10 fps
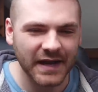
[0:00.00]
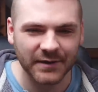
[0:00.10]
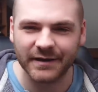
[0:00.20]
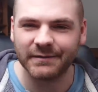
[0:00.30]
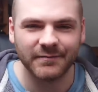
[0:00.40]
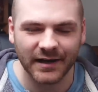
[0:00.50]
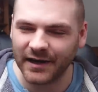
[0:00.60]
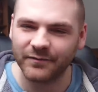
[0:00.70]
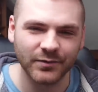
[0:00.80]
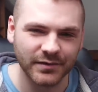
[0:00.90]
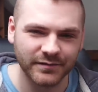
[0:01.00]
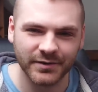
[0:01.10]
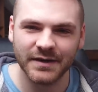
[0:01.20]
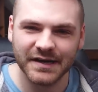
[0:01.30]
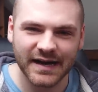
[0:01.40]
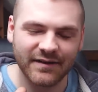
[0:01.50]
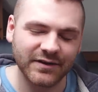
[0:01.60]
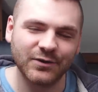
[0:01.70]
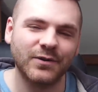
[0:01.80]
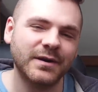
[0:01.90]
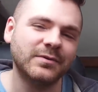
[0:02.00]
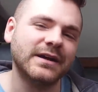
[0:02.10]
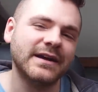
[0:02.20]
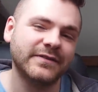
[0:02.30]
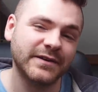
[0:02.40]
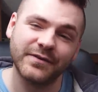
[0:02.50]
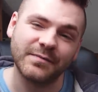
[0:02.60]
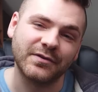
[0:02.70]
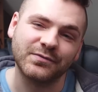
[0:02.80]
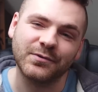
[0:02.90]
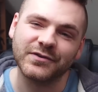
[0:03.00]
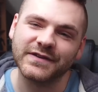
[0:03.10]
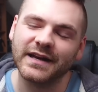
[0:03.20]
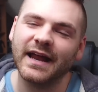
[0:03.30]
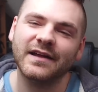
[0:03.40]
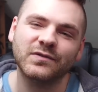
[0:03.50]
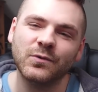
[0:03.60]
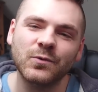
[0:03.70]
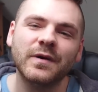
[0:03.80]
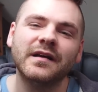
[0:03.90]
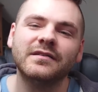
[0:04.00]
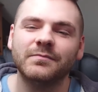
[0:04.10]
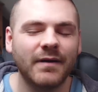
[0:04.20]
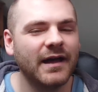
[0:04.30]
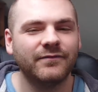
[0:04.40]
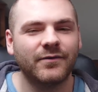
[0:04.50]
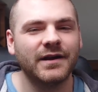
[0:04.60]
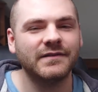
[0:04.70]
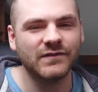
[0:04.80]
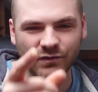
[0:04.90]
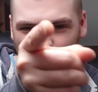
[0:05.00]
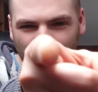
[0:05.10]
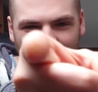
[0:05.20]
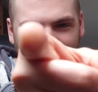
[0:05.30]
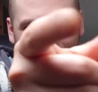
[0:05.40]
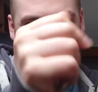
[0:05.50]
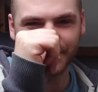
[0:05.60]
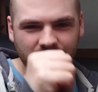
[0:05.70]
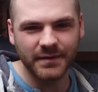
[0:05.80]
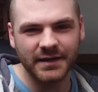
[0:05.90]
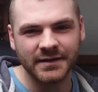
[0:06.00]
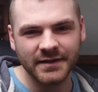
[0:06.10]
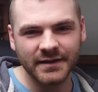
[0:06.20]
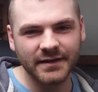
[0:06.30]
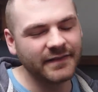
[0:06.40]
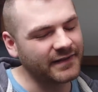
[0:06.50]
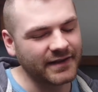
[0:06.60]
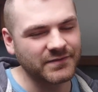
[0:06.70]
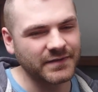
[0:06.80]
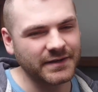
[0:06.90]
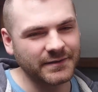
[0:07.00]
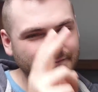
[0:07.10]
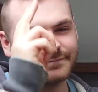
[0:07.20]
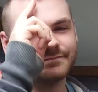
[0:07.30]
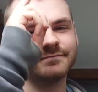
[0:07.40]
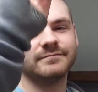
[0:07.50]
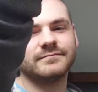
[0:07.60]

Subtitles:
Anyway, I love all of you. Have an incredible day. Thank you very much for watching. And as always, my friends, right there, we'll see me in the next video.